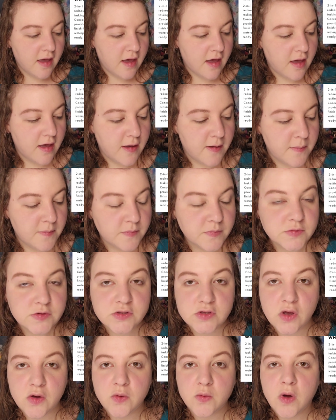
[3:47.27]

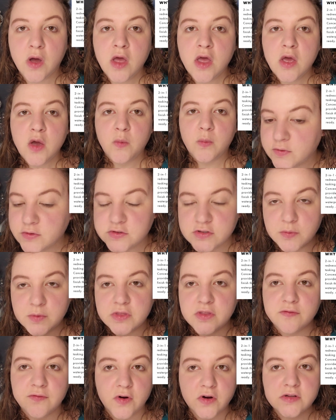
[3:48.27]
So
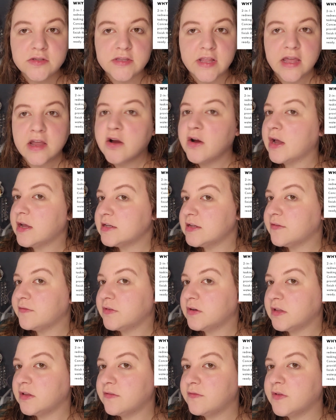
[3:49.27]
with the first layer, I
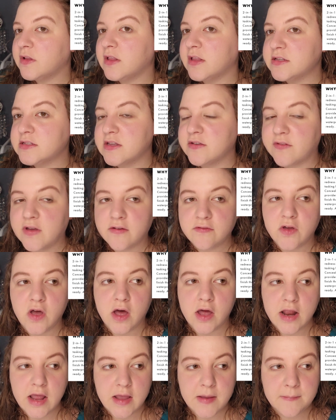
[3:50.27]
definitely feel as if I've
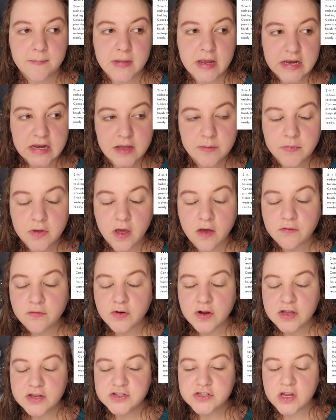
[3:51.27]
got a medium
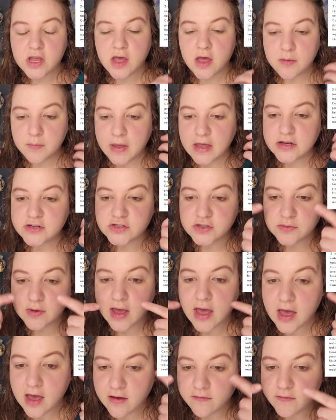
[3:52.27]
coverage. I do
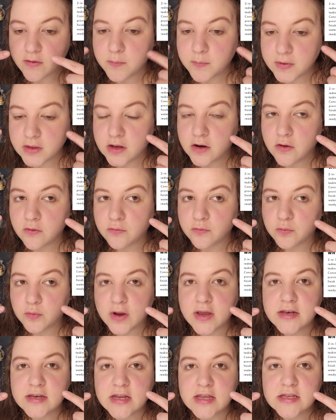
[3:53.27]
have a bit of
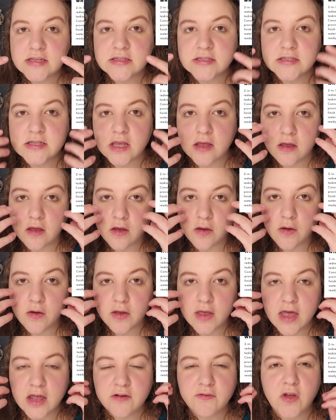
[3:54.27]
redness
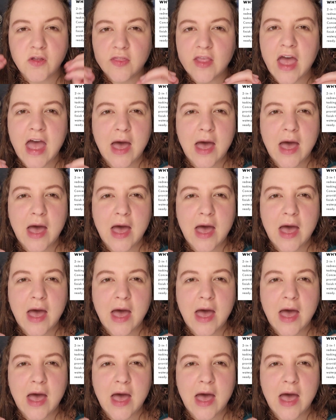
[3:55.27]
kind of on the